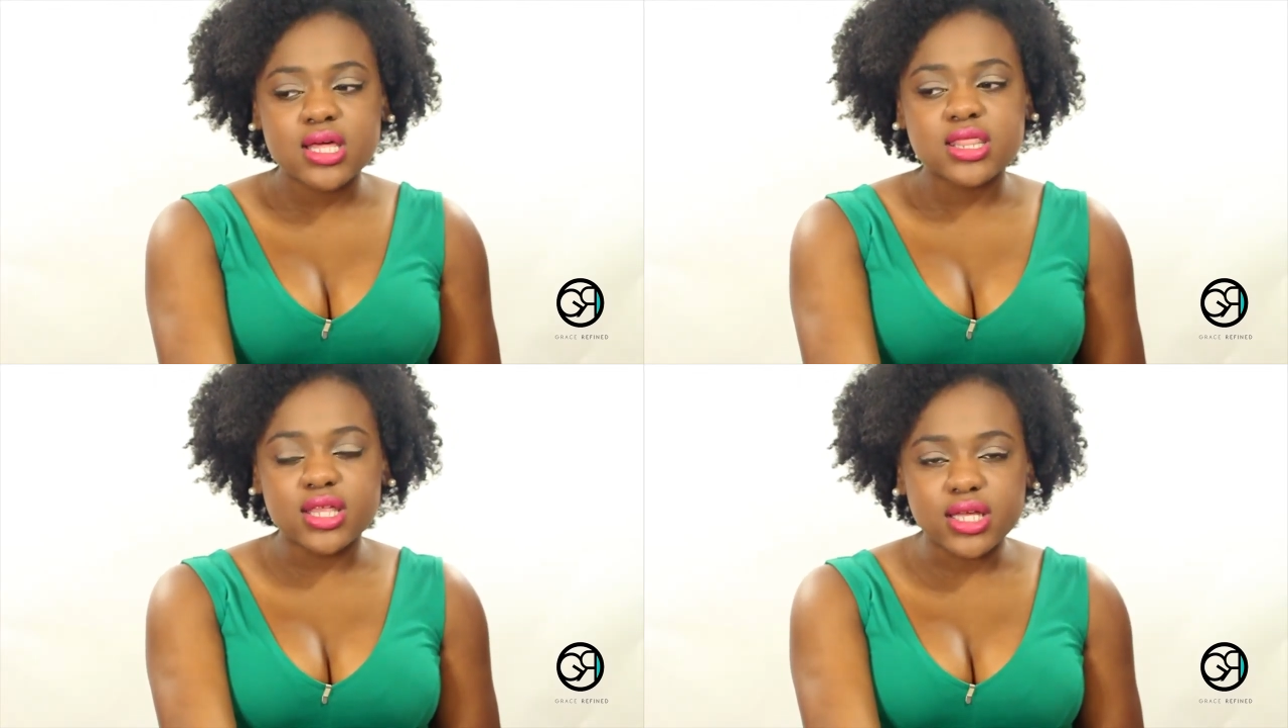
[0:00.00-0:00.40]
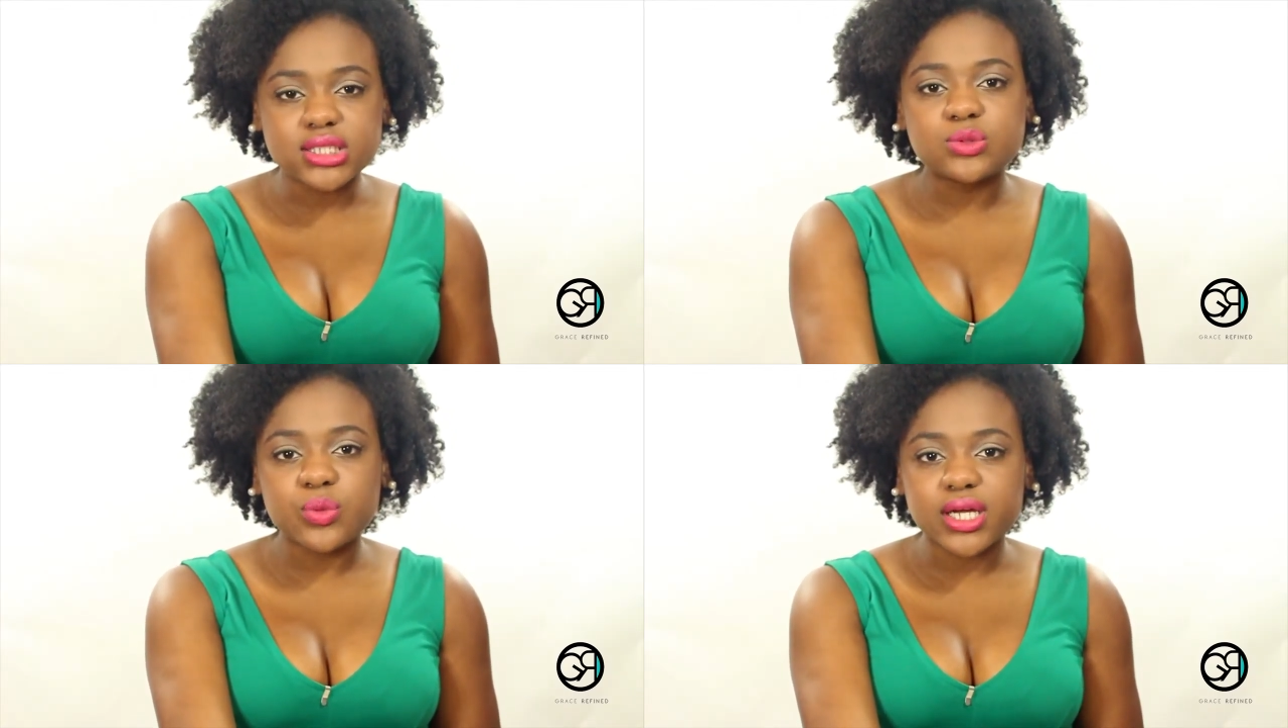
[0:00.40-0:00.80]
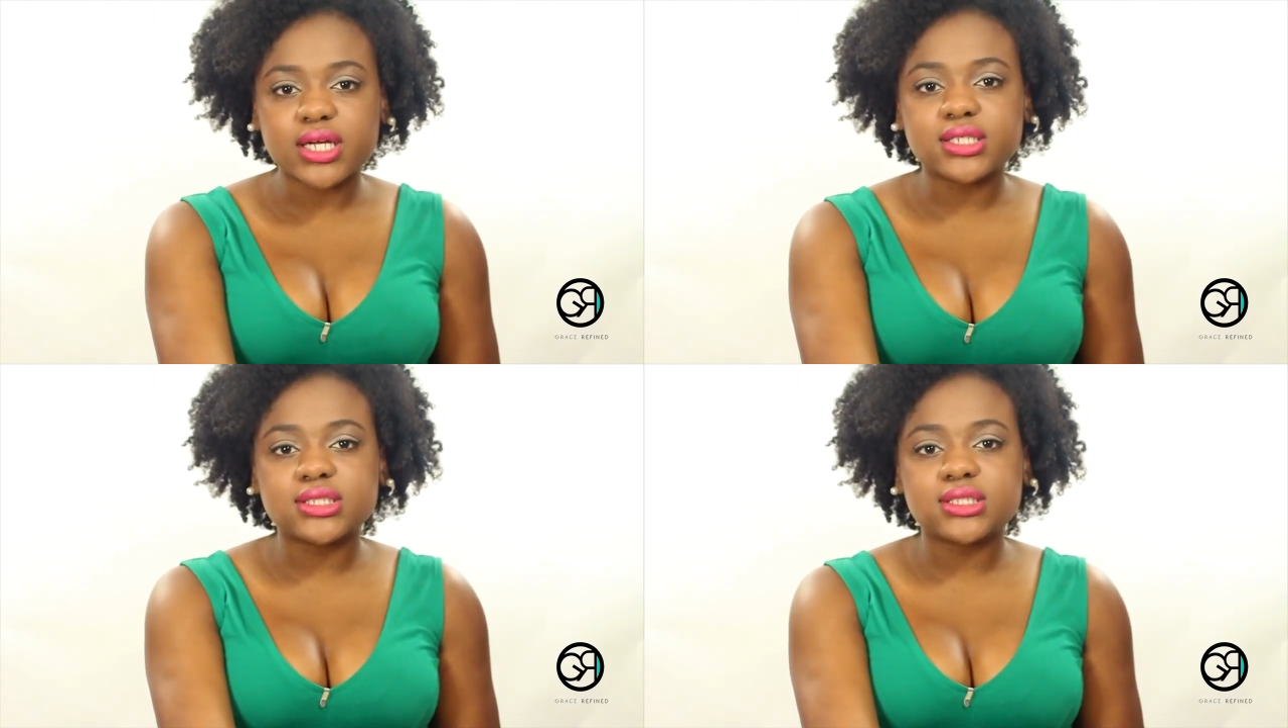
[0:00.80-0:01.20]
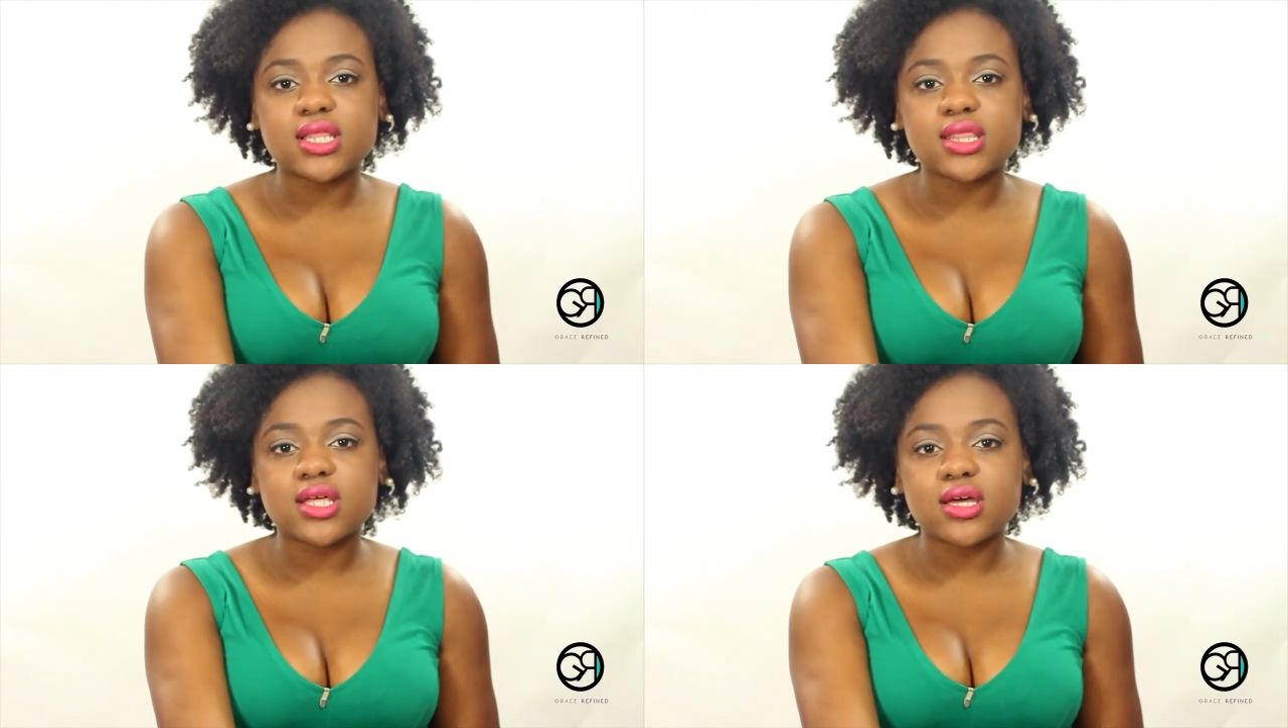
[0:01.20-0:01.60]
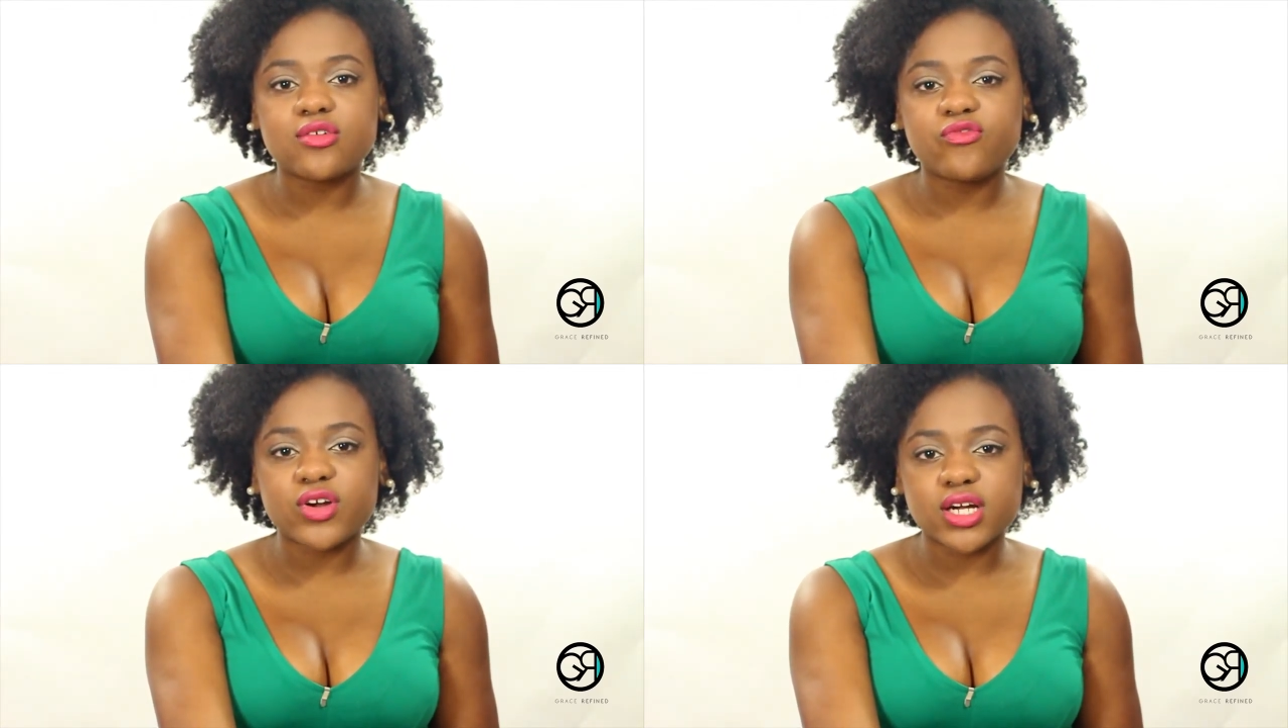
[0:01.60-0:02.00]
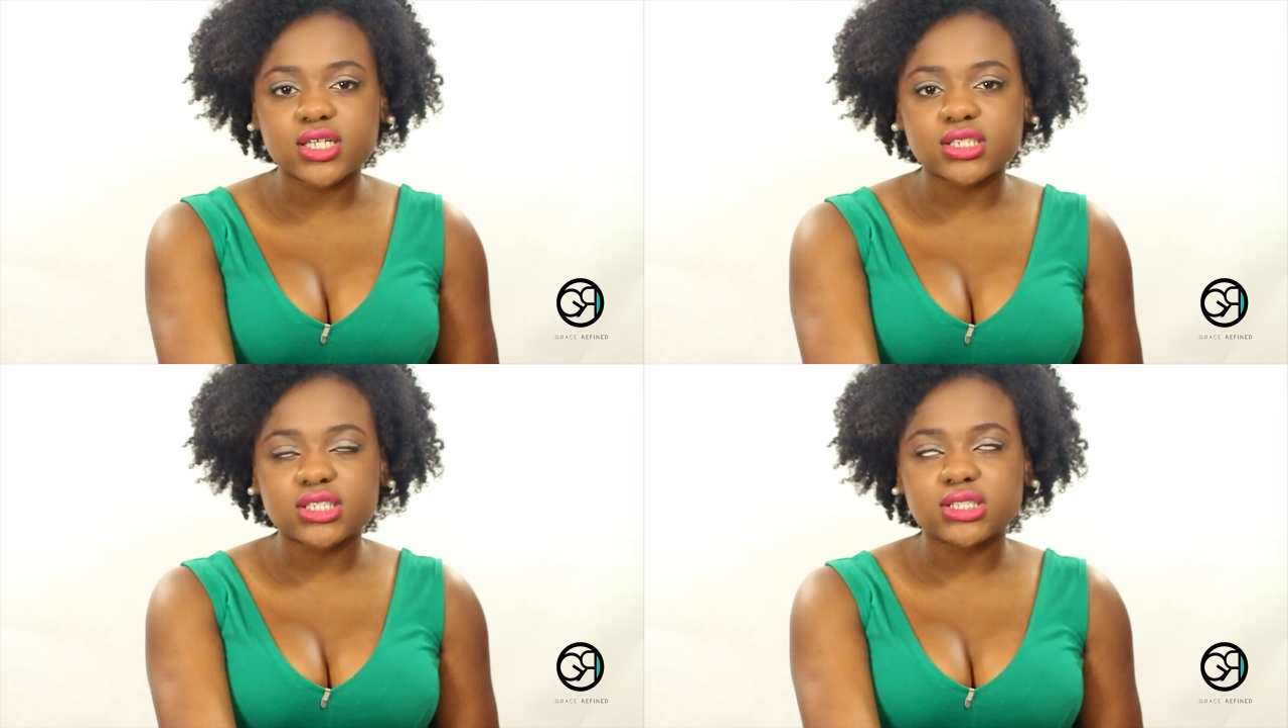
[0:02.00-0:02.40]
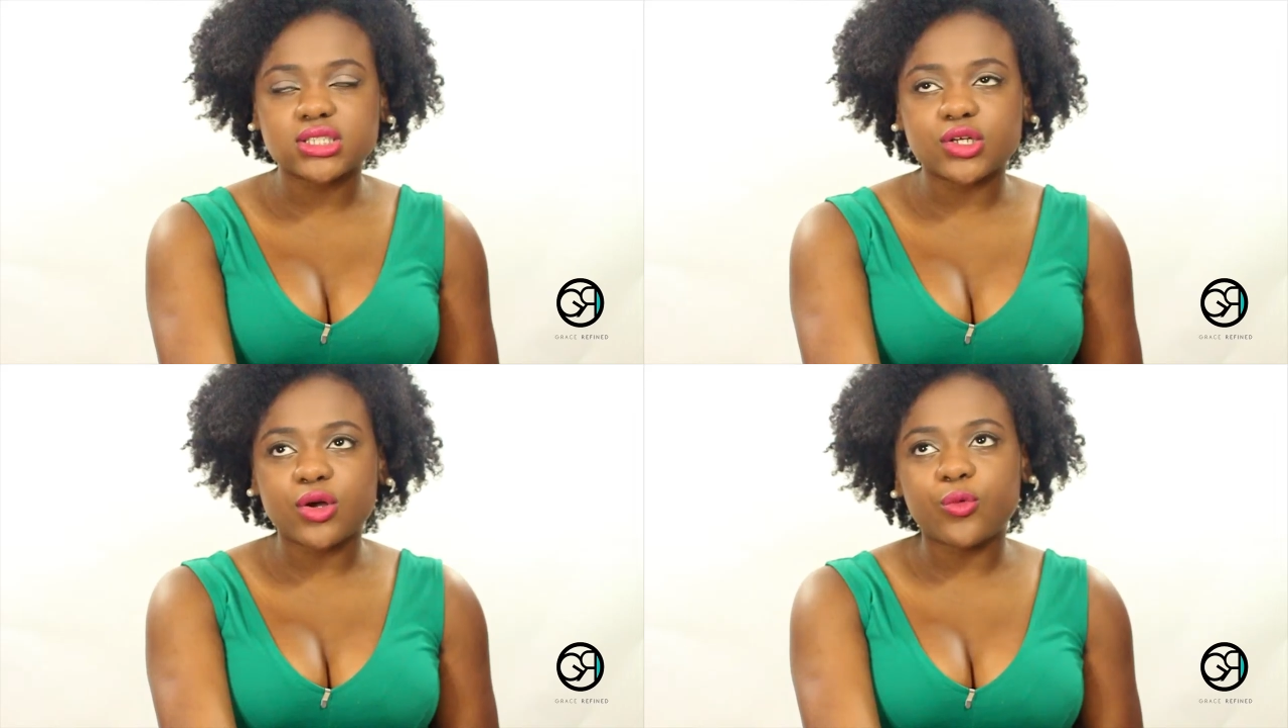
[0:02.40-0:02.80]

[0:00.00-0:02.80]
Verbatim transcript: This was the first,